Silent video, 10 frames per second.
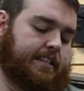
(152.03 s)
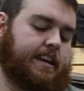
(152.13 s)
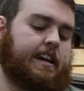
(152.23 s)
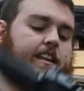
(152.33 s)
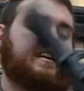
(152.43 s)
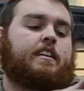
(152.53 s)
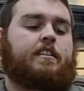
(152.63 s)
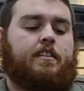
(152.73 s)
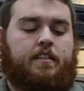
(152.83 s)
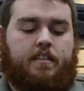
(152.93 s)
side
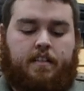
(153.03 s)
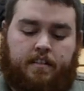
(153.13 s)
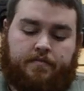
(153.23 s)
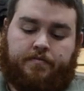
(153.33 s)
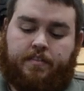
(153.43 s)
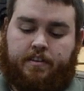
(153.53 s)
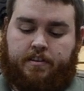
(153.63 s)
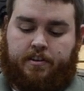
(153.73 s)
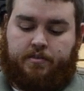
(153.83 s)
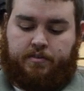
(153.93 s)

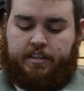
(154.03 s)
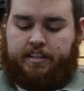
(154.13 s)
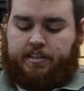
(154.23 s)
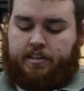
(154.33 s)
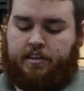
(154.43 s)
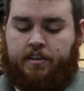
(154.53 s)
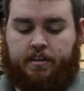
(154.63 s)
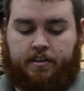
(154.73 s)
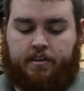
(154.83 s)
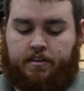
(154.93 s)
another release
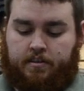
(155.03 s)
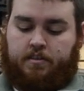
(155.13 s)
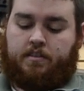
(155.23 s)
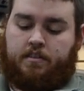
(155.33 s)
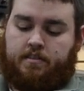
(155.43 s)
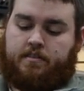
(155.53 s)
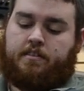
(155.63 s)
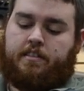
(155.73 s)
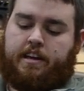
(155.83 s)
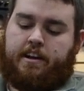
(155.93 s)

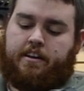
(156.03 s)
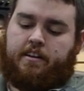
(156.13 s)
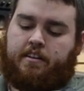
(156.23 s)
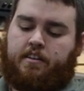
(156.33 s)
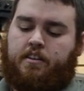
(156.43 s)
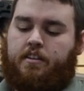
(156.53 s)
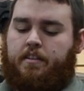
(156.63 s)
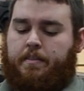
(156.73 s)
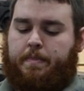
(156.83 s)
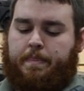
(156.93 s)
there.
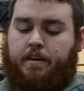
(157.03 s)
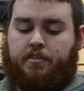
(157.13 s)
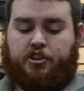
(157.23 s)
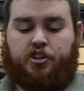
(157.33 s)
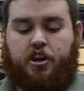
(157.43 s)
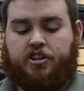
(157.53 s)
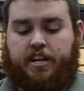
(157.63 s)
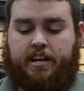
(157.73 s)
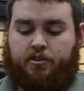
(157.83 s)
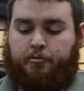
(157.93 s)
The charging
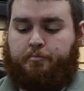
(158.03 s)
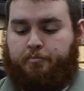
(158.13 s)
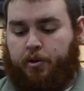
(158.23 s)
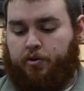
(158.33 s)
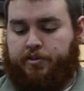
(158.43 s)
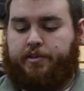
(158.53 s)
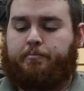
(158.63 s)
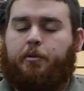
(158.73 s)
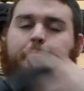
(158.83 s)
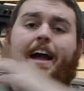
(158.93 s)
handle pulls the
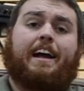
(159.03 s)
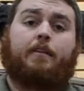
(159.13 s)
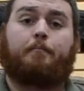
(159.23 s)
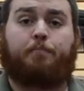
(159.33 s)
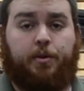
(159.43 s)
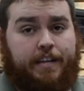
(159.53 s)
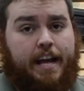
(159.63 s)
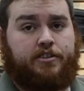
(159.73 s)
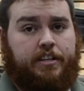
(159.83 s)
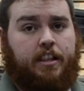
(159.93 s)
bolt back. Bolt
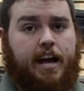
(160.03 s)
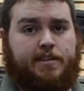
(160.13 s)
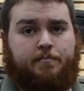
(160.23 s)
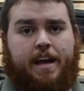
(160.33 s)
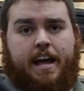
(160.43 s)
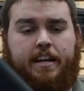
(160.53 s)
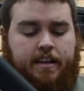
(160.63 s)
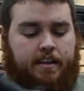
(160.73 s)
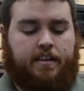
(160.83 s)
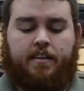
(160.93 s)
actually locks
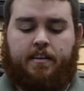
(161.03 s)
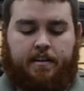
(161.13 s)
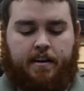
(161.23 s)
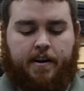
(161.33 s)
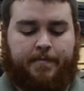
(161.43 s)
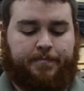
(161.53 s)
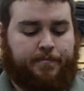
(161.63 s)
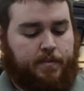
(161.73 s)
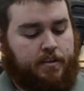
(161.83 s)
back. Um,